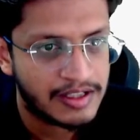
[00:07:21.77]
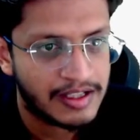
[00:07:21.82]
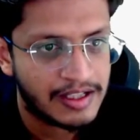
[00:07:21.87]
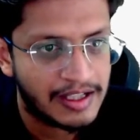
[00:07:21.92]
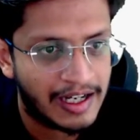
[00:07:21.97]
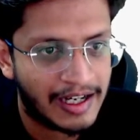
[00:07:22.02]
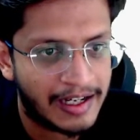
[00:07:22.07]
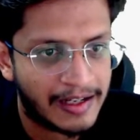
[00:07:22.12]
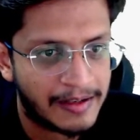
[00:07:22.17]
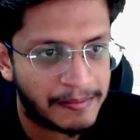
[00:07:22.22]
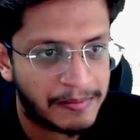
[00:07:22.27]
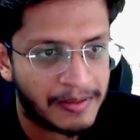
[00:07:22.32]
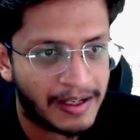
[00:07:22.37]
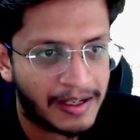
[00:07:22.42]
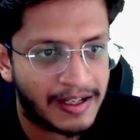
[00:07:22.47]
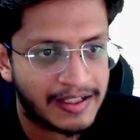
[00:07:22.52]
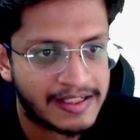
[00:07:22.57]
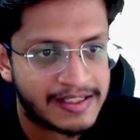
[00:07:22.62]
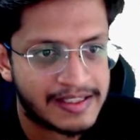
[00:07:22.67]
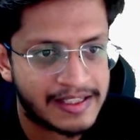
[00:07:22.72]
and
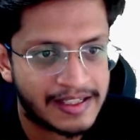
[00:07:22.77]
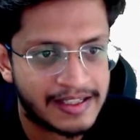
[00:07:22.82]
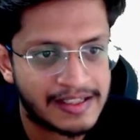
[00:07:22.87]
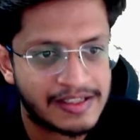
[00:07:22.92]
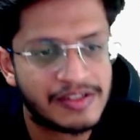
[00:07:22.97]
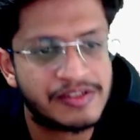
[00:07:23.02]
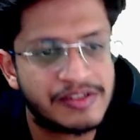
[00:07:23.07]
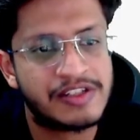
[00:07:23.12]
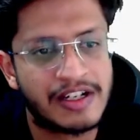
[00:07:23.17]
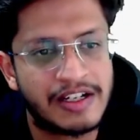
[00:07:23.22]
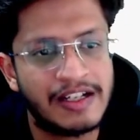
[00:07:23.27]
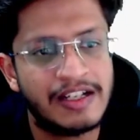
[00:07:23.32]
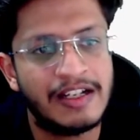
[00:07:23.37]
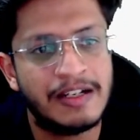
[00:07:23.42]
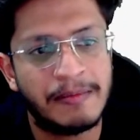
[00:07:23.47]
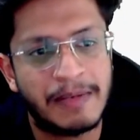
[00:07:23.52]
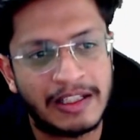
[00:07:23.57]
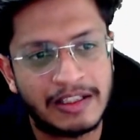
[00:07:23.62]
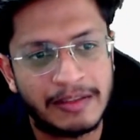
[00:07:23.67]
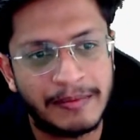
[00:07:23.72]
Bard says, so generally in
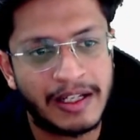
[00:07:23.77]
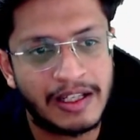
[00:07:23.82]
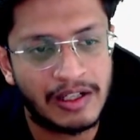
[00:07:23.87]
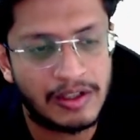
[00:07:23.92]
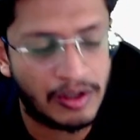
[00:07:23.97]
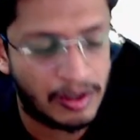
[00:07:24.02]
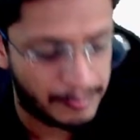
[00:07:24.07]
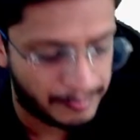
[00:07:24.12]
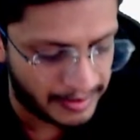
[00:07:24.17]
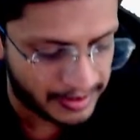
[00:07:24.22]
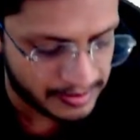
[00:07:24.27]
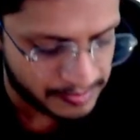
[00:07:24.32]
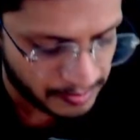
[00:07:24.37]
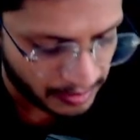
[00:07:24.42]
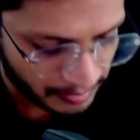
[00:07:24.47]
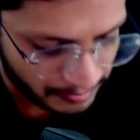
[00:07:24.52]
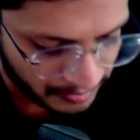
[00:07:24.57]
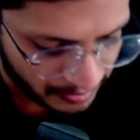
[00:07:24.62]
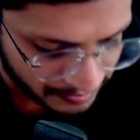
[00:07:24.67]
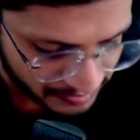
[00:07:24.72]
mathematical complex
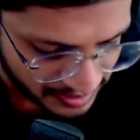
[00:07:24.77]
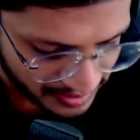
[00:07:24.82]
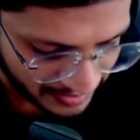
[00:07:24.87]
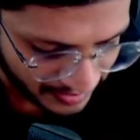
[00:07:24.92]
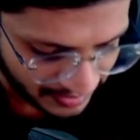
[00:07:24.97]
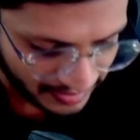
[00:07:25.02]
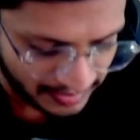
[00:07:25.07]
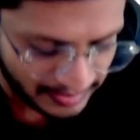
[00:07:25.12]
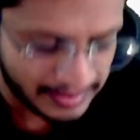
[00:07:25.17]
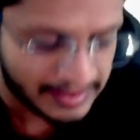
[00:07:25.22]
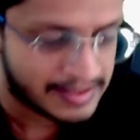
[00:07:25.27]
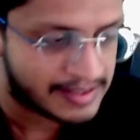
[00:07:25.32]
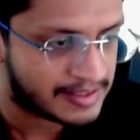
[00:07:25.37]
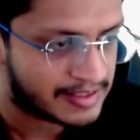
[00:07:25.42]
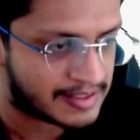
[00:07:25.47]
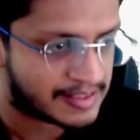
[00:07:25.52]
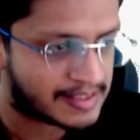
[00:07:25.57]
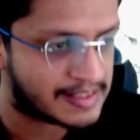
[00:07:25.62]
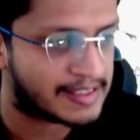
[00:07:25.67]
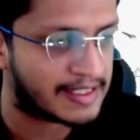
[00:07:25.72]
problems like this
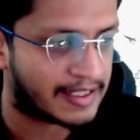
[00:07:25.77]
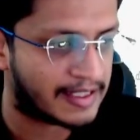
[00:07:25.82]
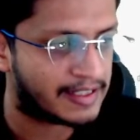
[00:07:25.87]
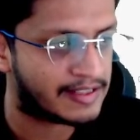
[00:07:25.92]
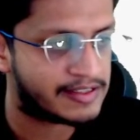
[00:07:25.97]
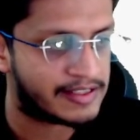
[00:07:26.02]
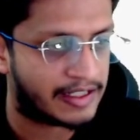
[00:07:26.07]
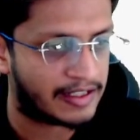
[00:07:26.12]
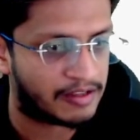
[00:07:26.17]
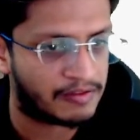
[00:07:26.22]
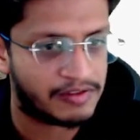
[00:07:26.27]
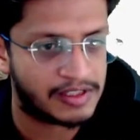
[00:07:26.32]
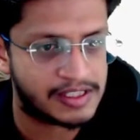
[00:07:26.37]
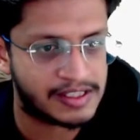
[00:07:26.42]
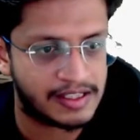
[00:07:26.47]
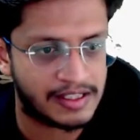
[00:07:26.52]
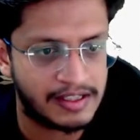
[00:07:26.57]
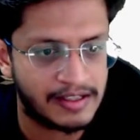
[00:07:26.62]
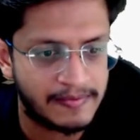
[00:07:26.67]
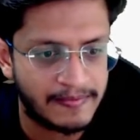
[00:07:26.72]
is the case that you will
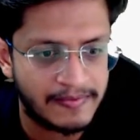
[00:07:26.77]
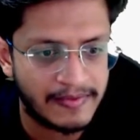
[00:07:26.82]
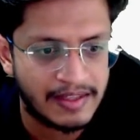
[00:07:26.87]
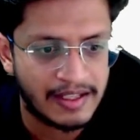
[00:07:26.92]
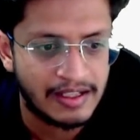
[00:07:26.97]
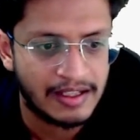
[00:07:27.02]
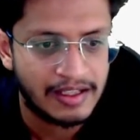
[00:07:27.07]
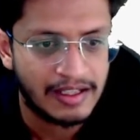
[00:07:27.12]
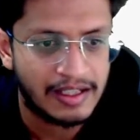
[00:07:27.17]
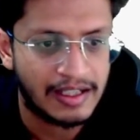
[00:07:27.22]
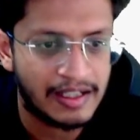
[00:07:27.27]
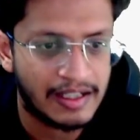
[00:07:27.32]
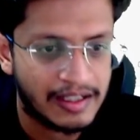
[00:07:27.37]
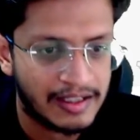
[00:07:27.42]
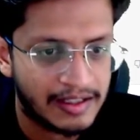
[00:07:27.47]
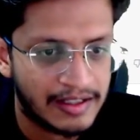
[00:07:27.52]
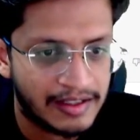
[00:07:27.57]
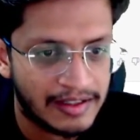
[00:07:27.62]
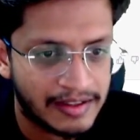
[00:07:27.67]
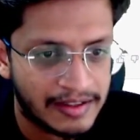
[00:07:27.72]
see
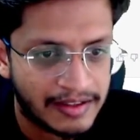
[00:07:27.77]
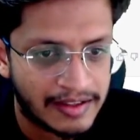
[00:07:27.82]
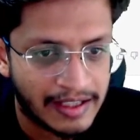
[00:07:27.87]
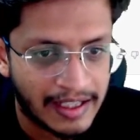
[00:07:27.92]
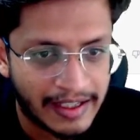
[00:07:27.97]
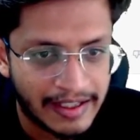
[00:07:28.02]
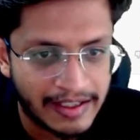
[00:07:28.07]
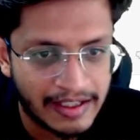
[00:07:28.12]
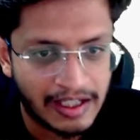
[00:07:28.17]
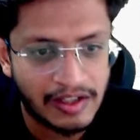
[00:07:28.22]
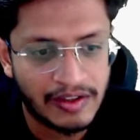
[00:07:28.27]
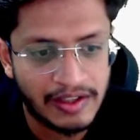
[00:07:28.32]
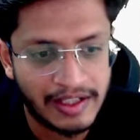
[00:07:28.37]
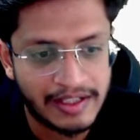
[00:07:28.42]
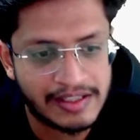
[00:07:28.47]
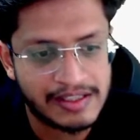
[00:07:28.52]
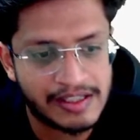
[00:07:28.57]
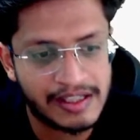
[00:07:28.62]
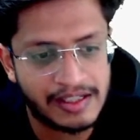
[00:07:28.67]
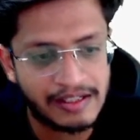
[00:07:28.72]
right now. Like,
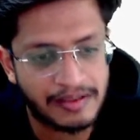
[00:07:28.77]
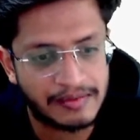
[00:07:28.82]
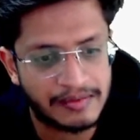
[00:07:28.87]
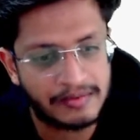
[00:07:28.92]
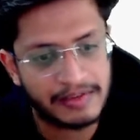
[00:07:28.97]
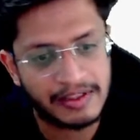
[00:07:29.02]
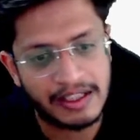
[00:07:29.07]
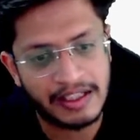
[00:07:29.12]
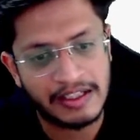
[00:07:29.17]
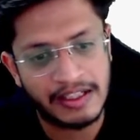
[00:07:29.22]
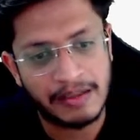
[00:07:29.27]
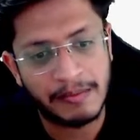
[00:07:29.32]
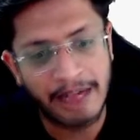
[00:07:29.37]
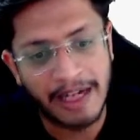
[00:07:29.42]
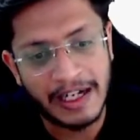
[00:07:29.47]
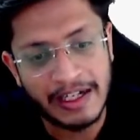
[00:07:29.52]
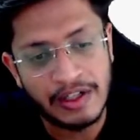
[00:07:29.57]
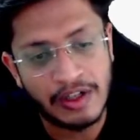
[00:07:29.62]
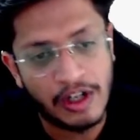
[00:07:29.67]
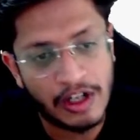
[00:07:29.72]
see, they
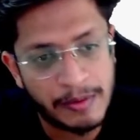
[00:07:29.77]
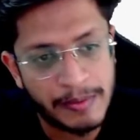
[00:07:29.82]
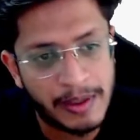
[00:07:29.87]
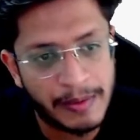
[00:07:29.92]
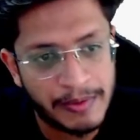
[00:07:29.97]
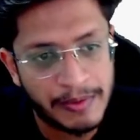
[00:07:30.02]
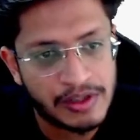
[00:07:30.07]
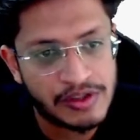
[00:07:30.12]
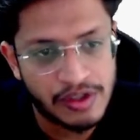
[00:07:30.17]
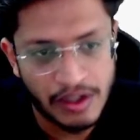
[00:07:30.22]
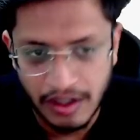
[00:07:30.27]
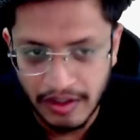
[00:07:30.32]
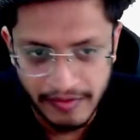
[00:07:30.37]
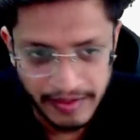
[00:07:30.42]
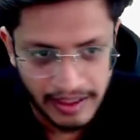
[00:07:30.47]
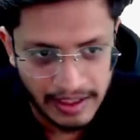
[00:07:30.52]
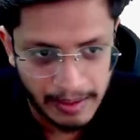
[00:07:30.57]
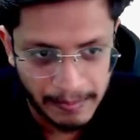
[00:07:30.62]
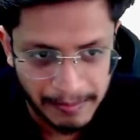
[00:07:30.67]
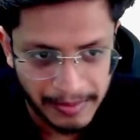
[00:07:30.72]
might not be able to solve
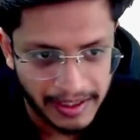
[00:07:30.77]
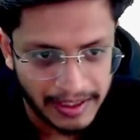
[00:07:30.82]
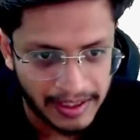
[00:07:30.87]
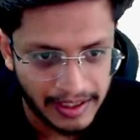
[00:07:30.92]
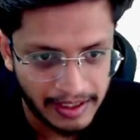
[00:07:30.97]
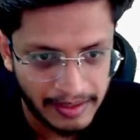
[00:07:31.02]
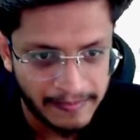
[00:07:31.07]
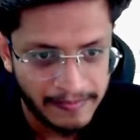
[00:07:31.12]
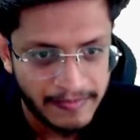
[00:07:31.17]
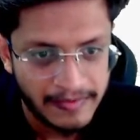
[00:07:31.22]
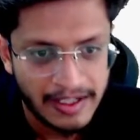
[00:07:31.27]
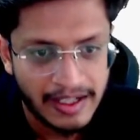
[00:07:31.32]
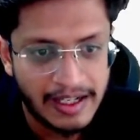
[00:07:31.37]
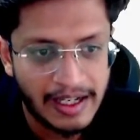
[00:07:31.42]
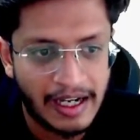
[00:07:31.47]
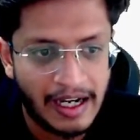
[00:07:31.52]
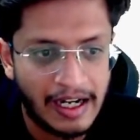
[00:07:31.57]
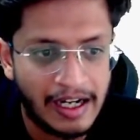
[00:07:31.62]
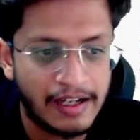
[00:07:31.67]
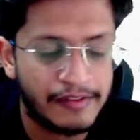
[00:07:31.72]
it completely,
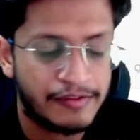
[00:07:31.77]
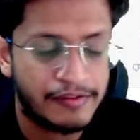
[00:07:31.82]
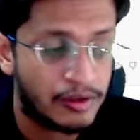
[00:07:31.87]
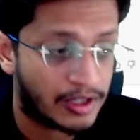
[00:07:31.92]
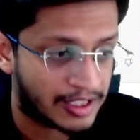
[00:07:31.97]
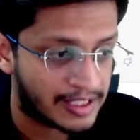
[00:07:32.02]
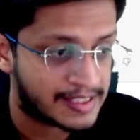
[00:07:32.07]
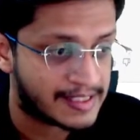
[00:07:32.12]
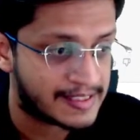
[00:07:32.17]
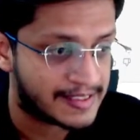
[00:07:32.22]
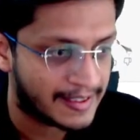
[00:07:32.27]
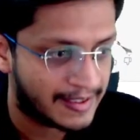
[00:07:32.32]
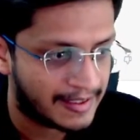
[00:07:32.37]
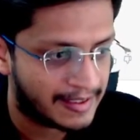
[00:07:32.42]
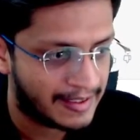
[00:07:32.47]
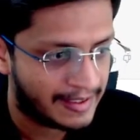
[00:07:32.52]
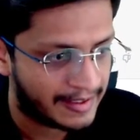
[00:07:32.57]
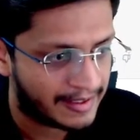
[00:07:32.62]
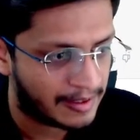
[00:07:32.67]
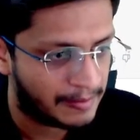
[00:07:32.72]
and if you trust it
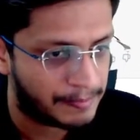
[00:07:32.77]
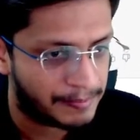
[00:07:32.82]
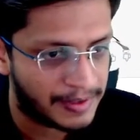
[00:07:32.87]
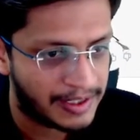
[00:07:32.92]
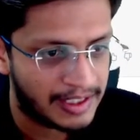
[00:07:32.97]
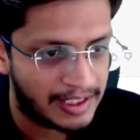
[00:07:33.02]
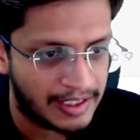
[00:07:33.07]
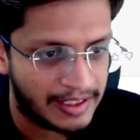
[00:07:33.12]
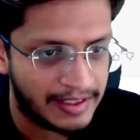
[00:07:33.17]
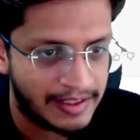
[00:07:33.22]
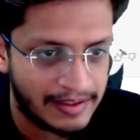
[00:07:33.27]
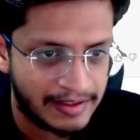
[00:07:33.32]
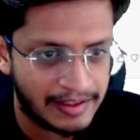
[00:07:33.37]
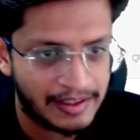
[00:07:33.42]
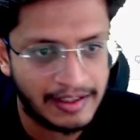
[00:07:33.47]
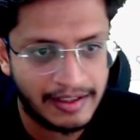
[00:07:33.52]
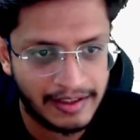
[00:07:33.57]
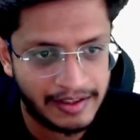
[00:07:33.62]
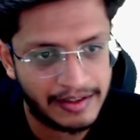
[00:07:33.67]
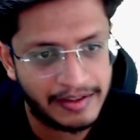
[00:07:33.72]
like completely,
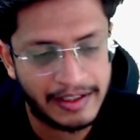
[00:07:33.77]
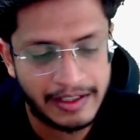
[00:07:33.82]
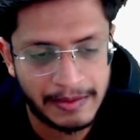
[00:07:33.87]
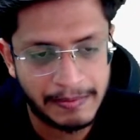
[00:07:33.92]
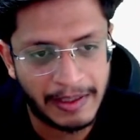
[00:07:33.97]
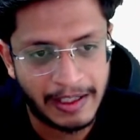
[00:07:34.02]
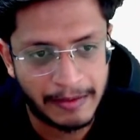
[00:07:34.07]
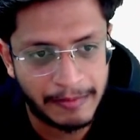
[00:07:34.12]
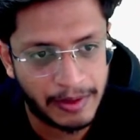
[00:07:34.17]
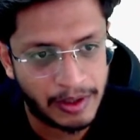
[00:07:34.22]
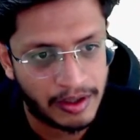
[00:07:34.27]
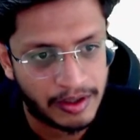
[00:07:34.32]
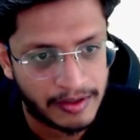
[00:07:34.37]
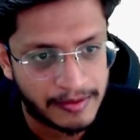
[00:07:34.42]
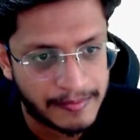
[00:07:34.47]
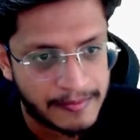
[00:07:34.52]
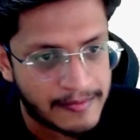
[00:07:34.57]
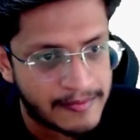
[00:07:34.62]
it might be wrong.